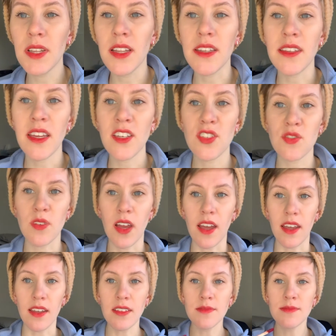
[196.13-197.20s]
let that
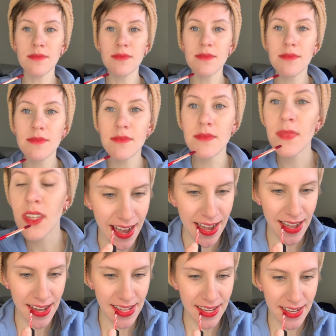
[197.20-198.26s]
dry and
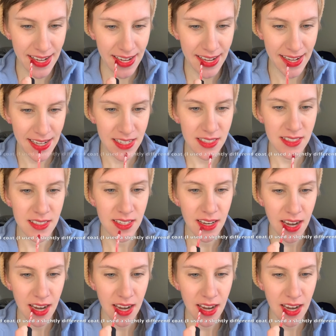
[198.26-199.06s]
it's gonna kind of just